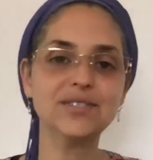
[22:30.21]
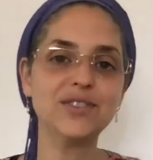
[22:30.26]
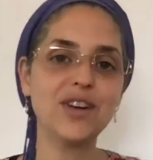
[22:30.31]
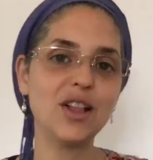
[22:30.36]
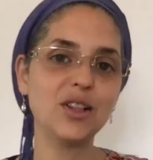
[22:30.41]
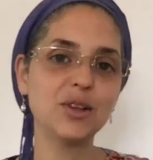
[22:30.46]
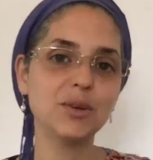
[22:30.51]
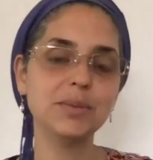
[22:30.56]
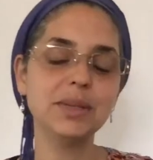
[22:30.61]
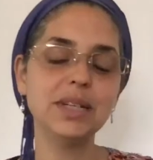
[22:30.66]

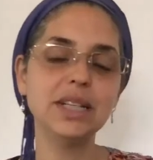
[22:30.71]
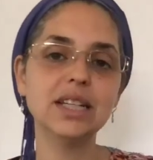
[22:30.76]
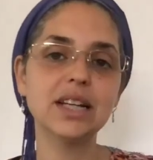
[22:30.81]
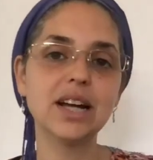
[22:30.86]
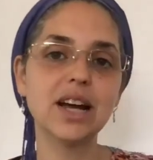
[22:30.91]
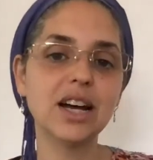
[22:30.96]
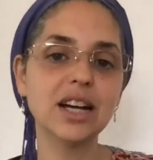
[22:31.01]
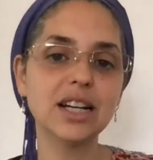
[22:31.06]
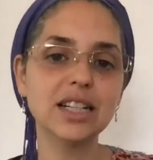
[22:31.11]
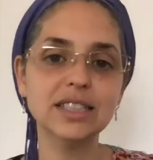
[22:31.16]
Follow me
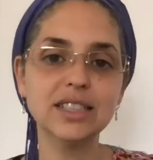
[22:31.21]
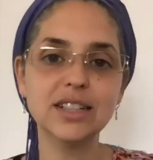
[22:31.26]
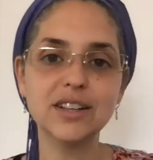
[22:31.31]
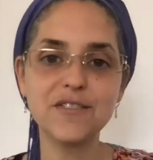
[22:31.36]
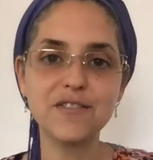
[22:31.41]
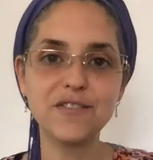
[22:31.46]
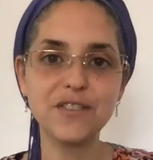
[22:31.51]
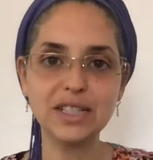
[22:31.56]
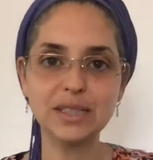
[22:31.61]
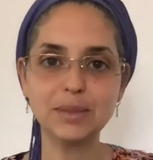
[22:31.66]
on
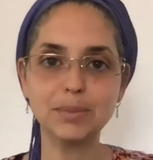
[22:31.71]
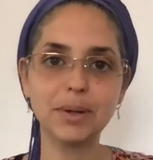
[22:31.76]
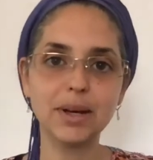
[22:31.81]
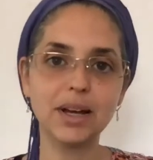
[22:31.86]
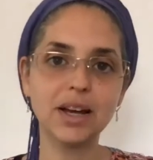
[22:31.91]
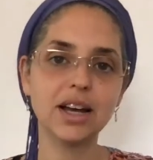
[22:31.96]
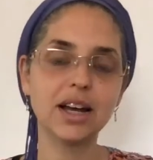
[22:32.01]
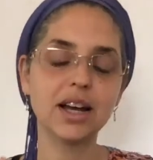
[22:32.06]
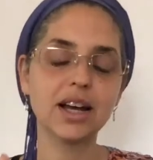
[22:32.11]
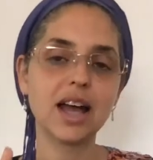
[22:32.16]

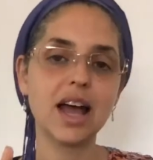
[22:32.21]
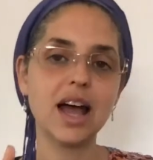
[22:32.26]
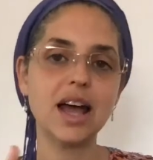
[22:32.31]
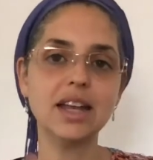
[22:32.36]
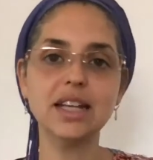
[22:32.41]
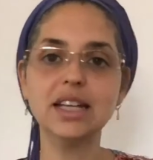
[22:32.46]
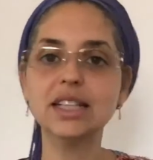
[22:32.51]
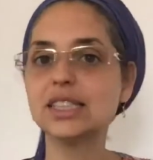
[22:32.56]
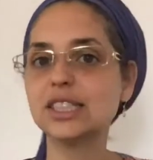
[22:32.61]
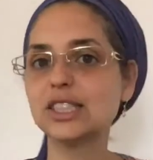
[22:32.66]
Facebook, on
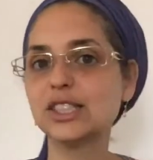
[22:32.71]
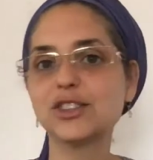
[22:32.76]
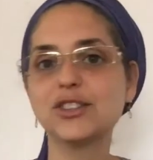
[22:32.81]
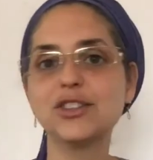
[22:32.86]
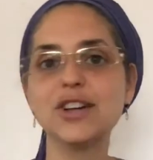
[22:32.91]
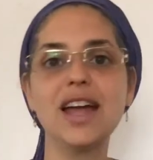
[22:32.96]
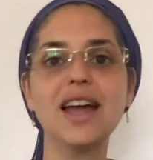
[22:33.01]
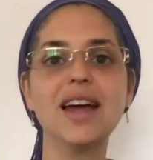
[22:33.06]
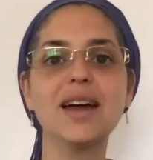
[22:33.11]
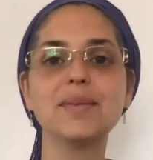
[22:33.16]

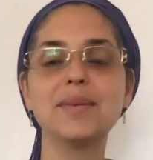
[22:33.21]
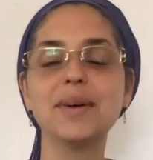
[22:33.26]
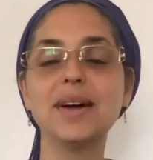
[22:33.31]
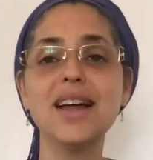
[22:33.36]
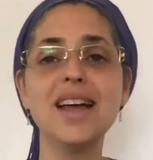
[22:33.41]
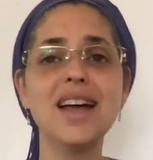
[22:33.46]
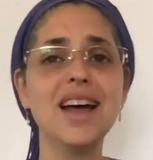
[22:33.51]
Instagram.